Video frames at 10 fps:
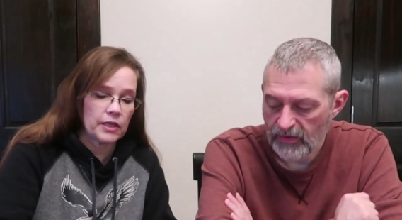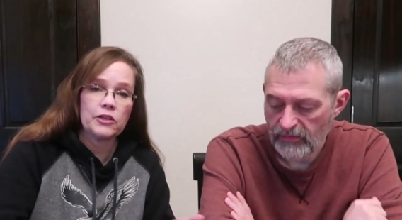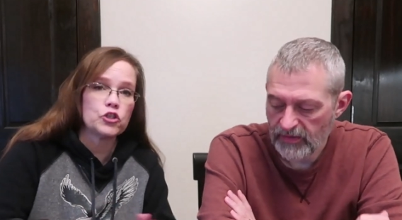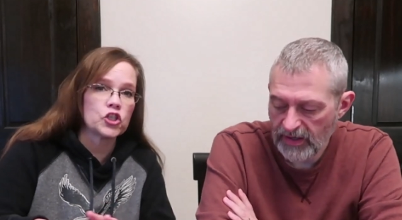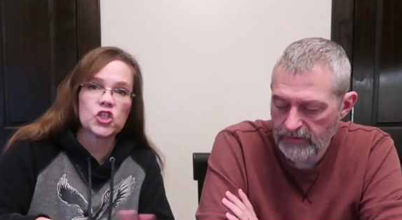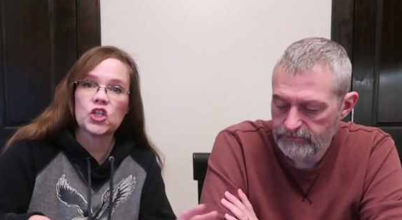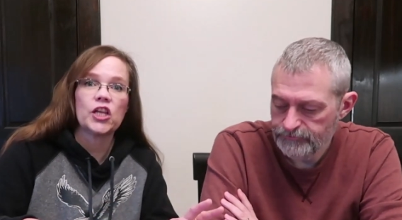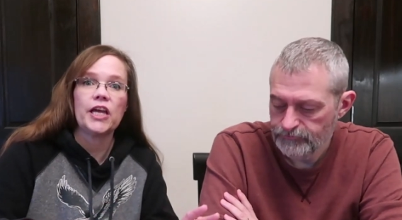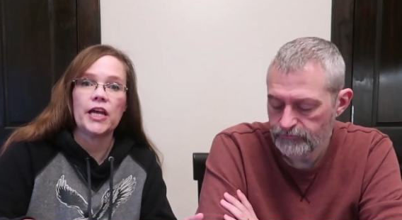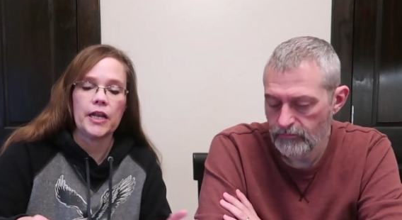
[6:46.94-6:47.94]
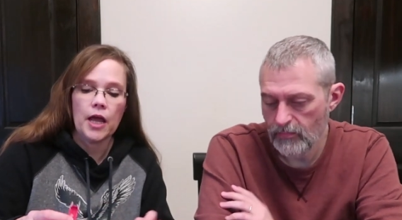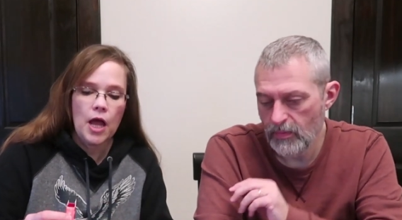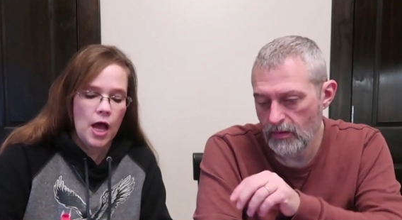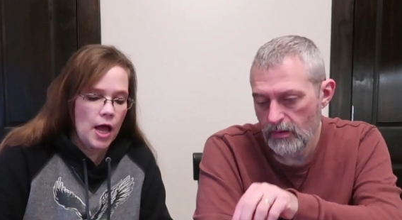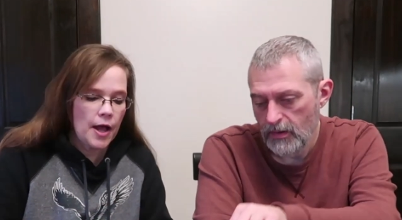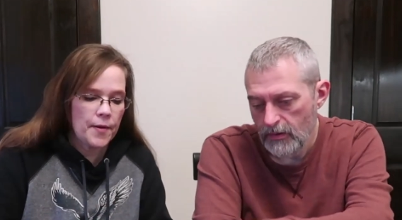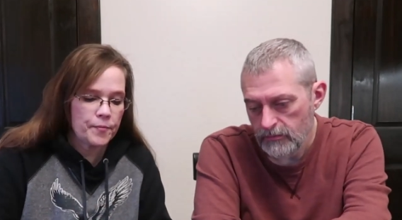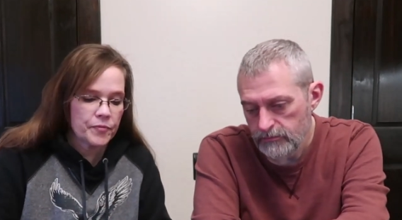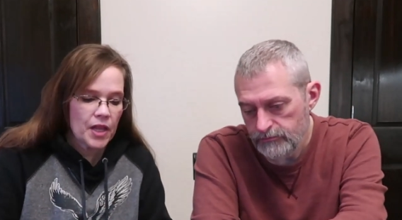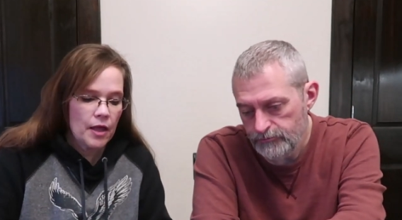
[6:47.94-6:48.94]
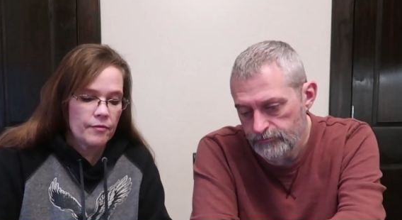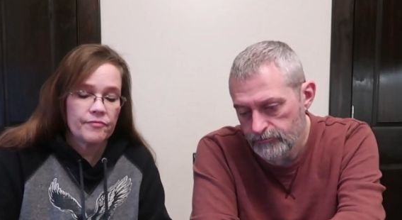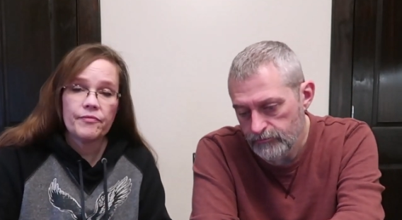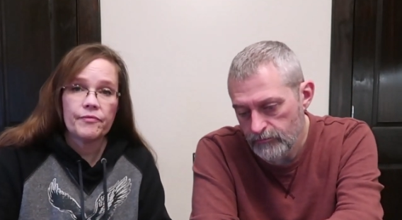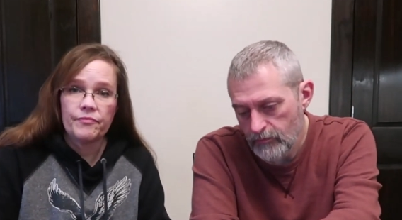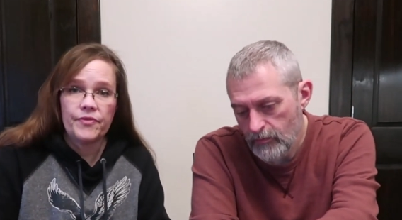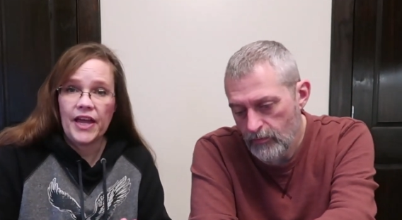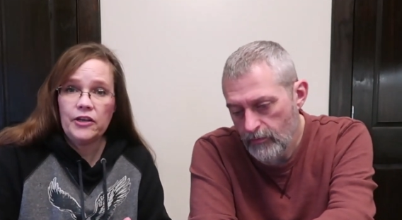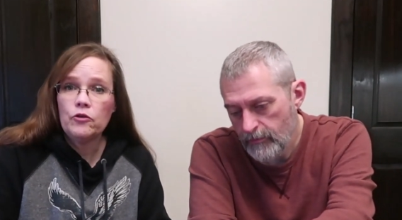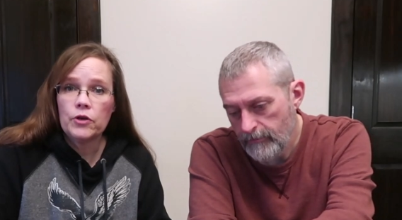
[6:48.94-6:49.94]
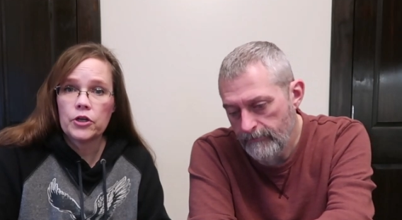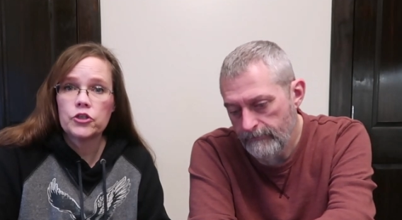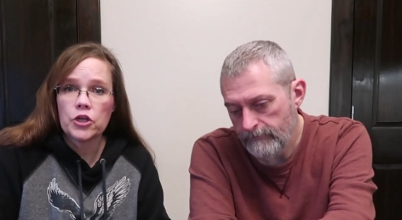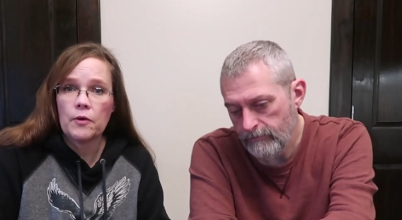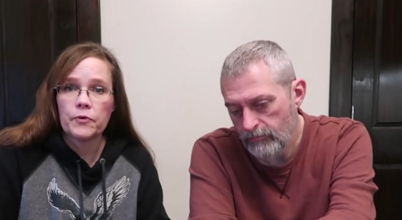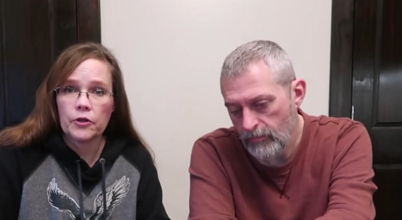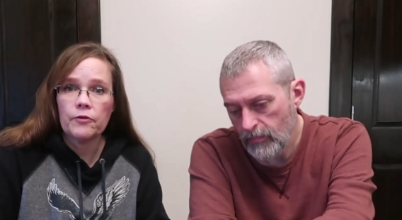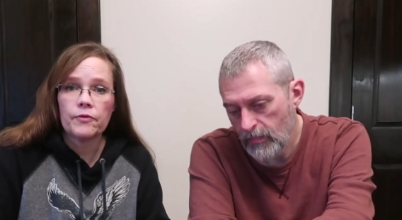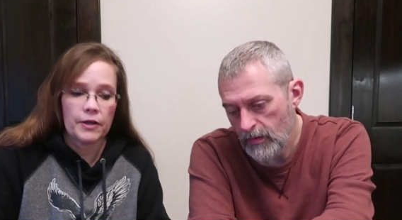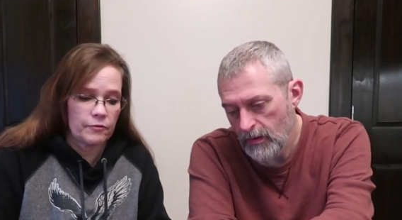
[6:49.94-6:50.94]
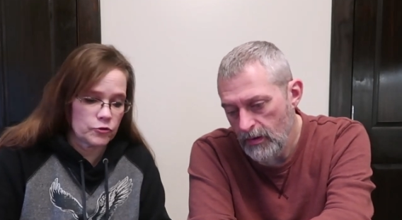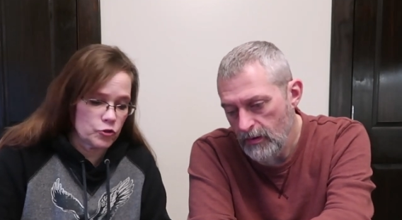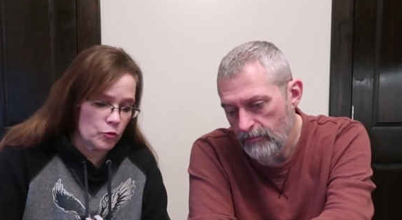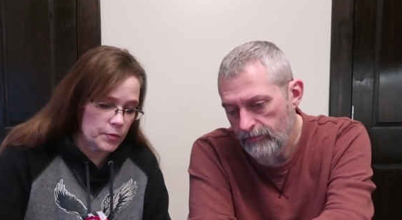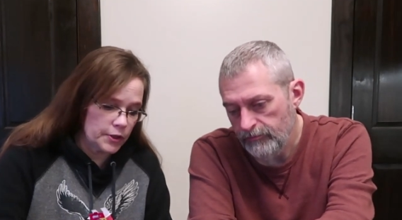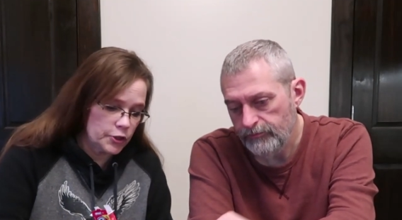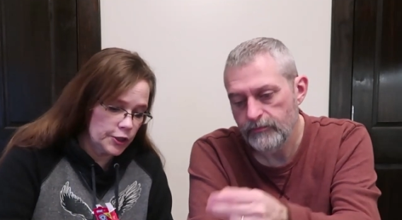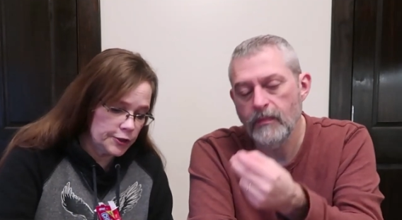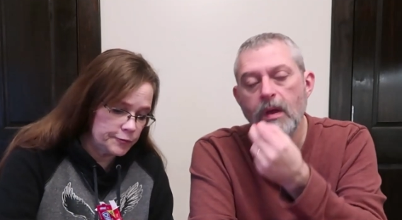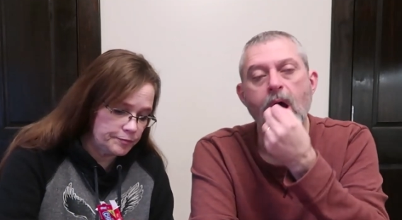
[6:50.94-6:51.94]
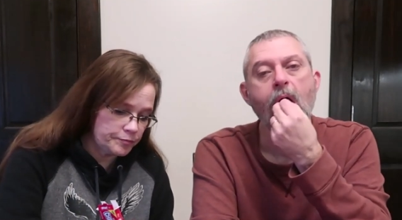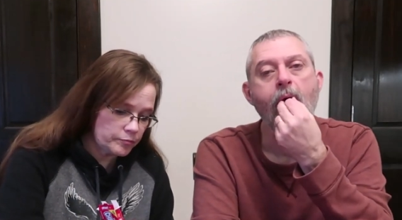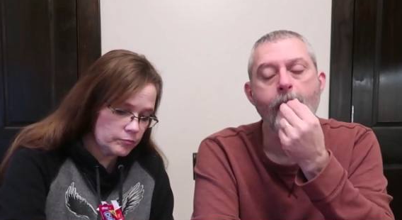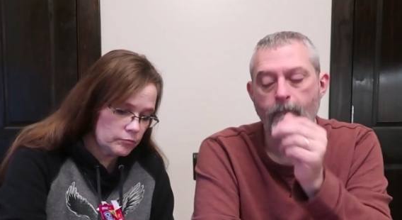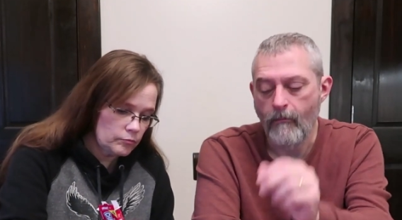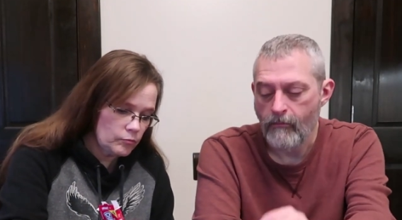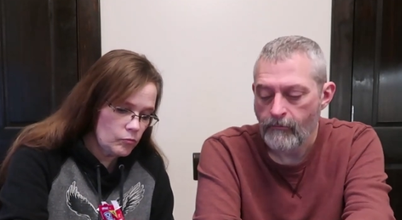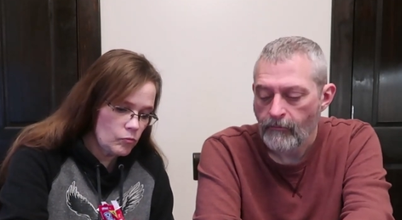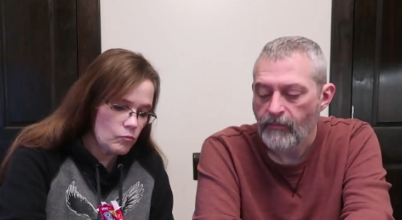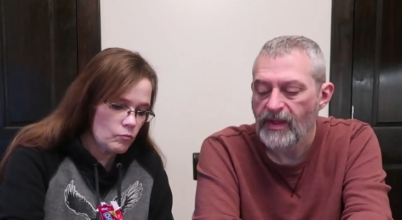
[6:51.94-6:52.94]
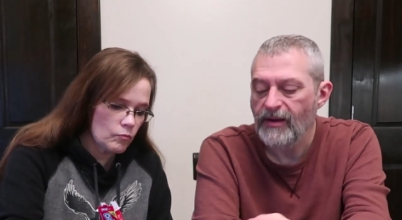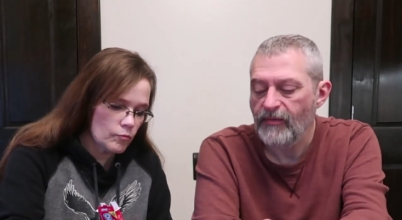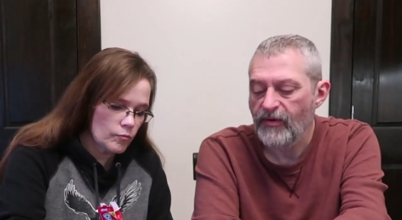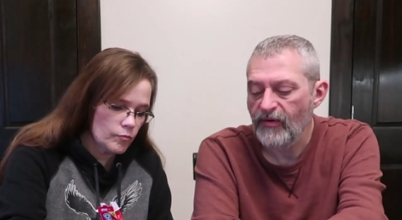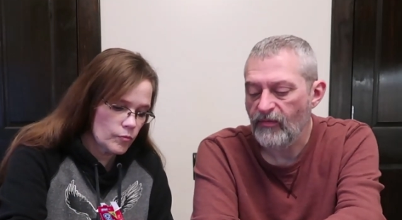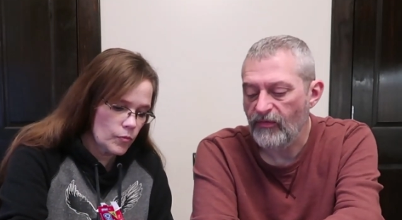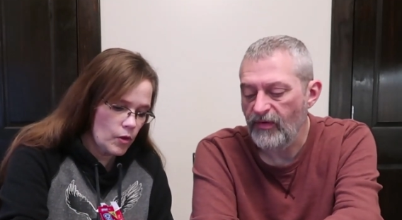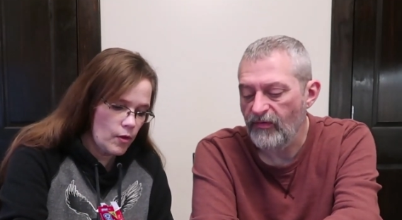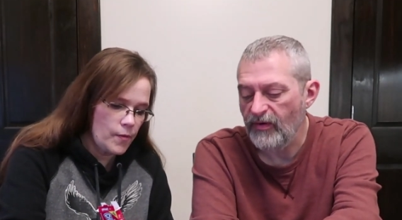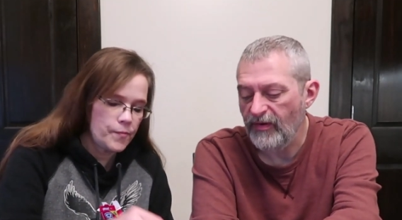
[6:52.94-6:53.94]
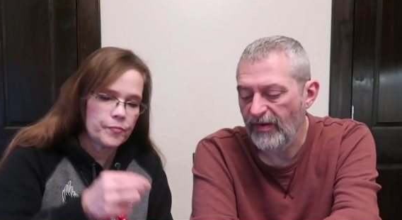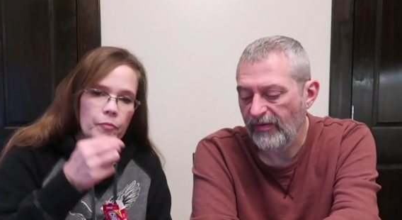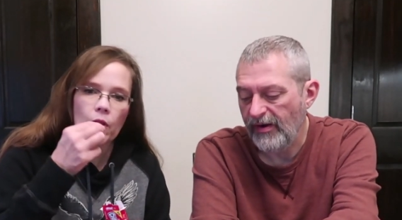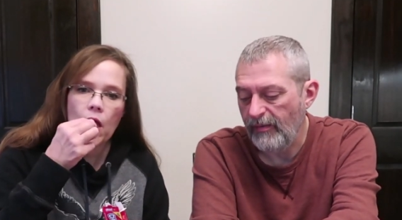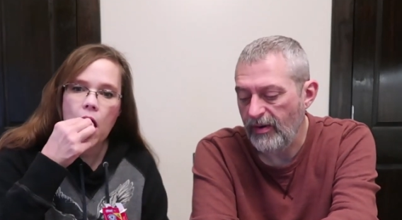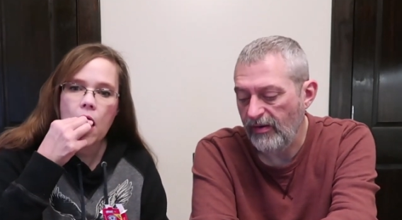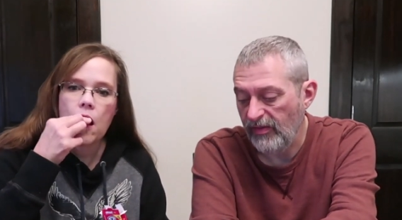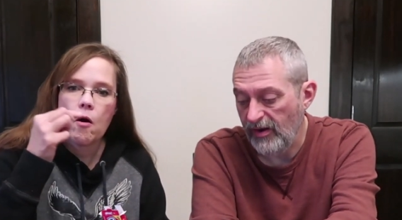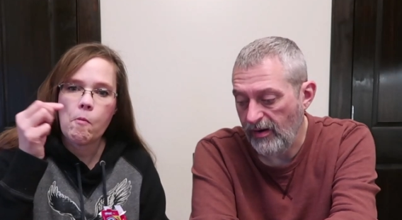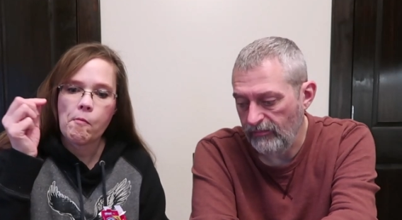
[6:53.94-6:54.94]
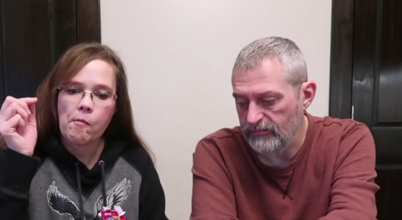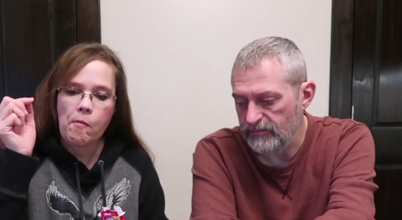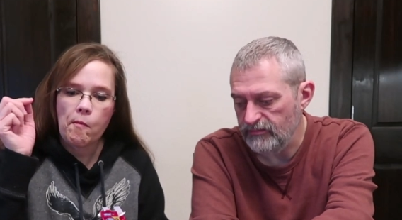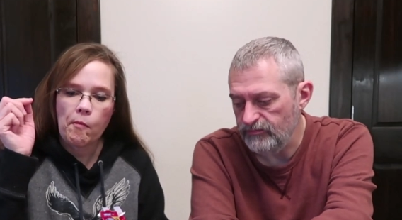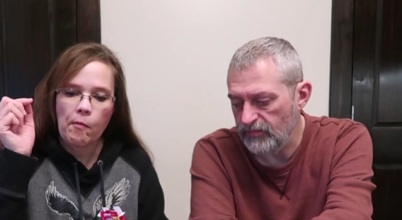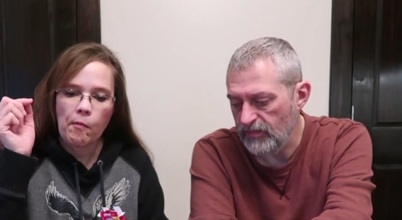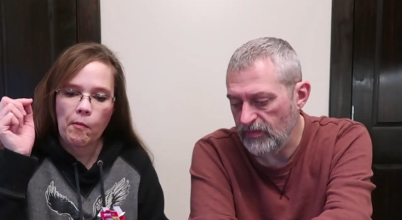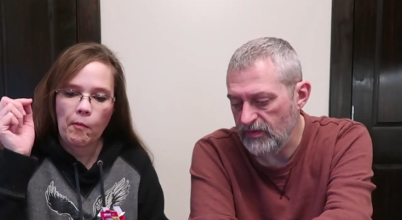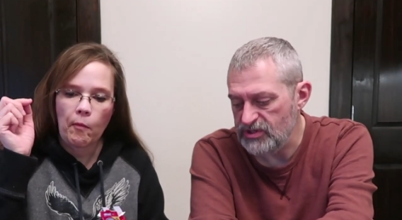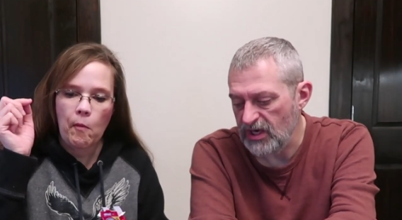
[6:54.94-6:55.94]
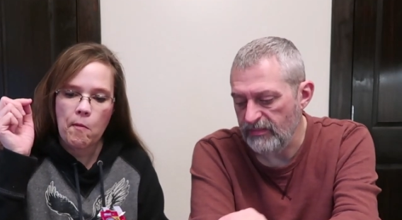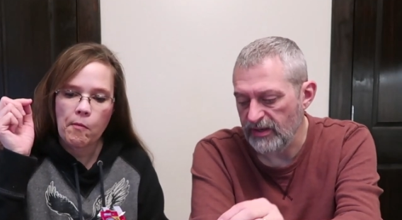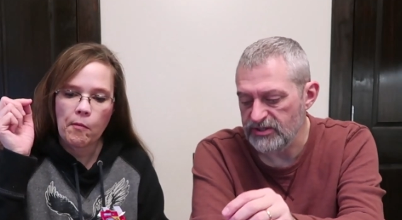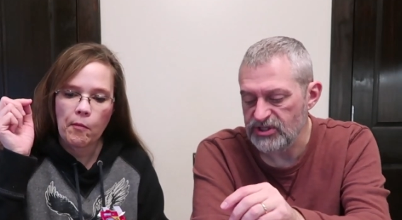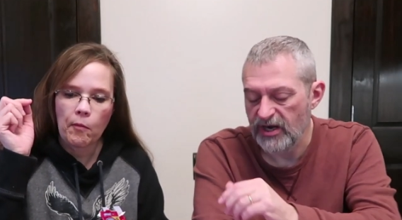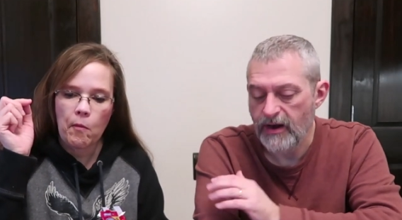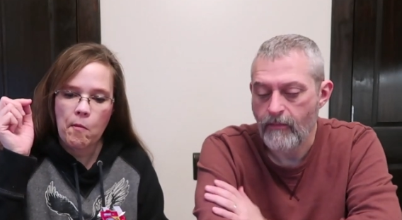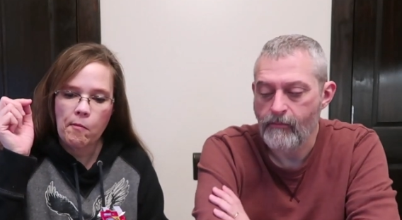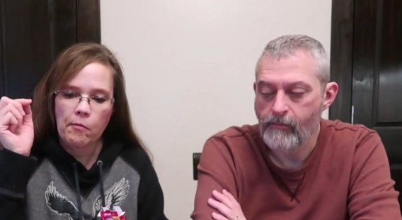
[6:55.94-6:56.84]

Speaker 1: They just slid. Um, they do a good job with their flavors normally, too.
Speaker 2: Yeah, I'm curious what these are going to taste like compared to that Jelly Belly Cherry.